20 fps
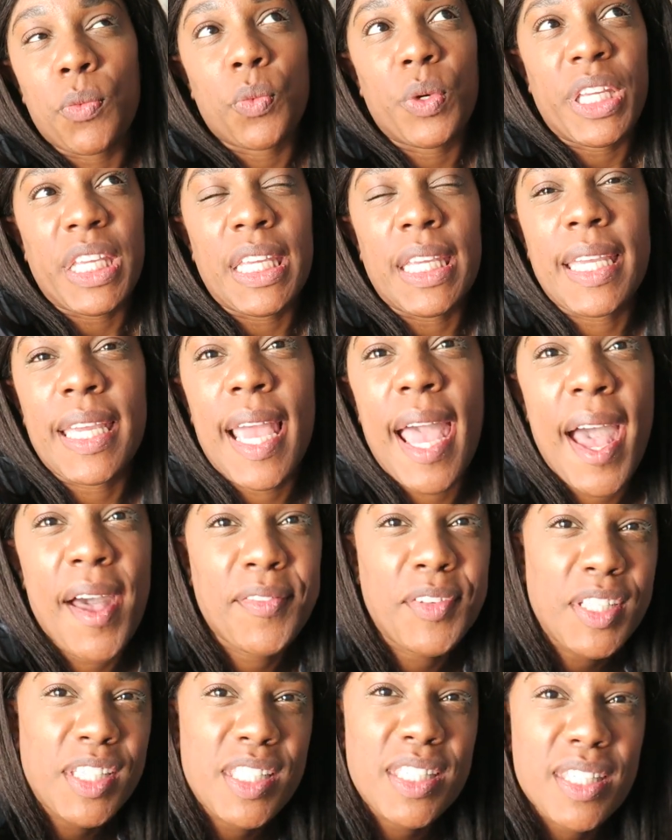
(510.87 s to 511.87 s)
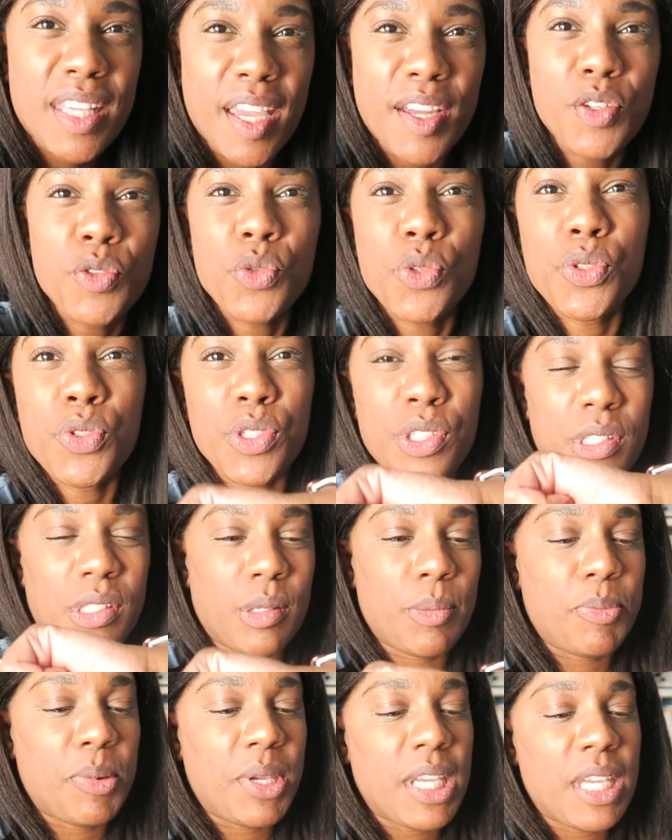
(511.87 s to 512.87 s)
We have it scheduled
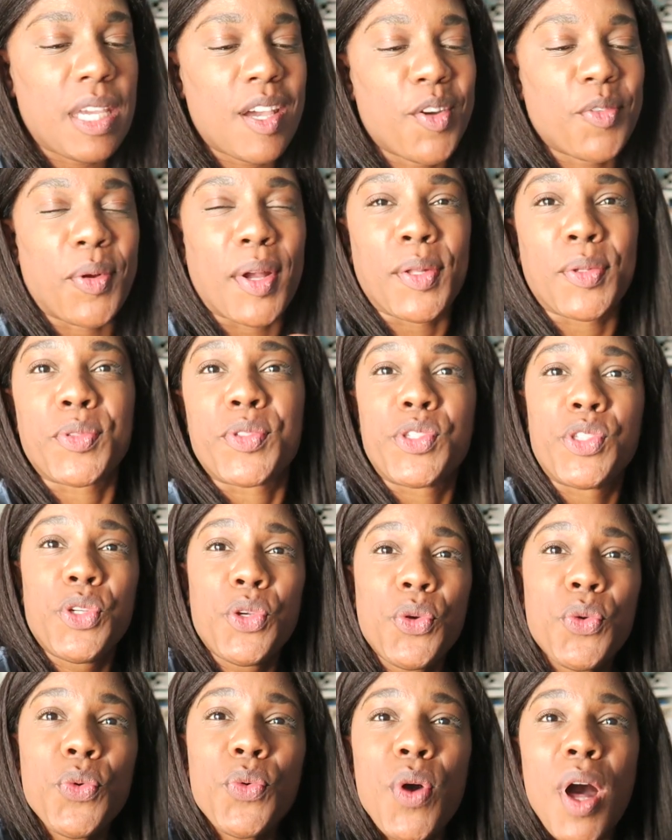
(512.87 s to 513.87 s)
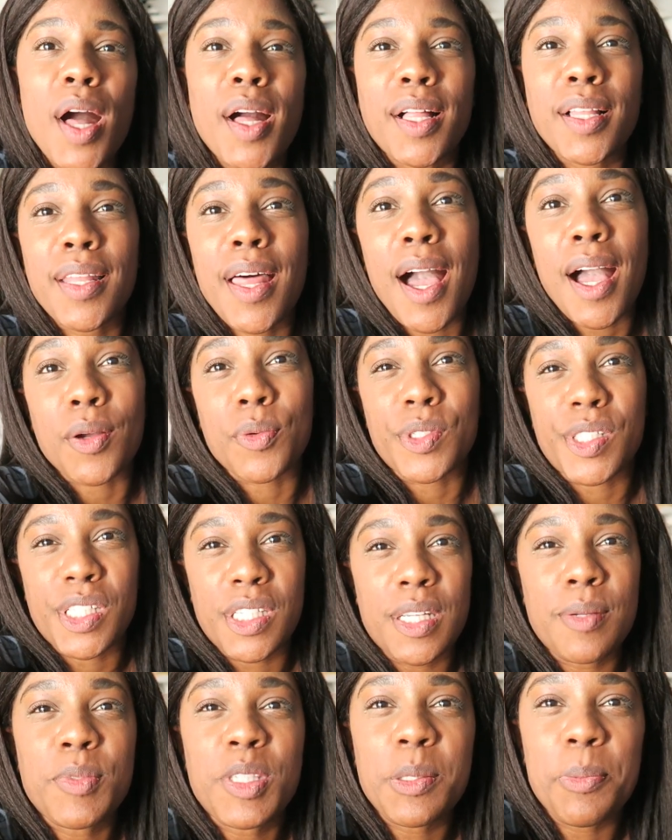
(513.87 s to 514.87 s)
to be around 2 o'clock, which
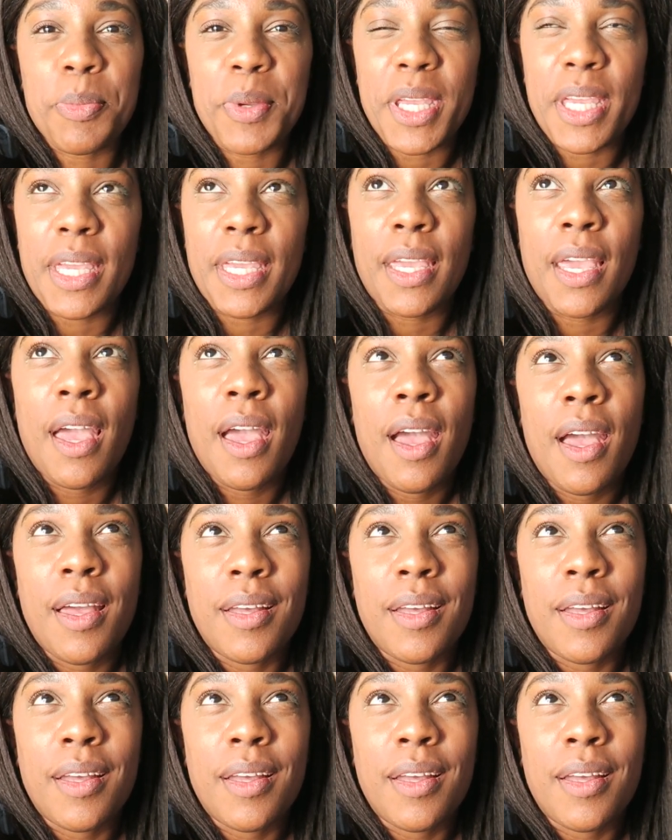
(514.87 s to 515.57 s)
seems to be,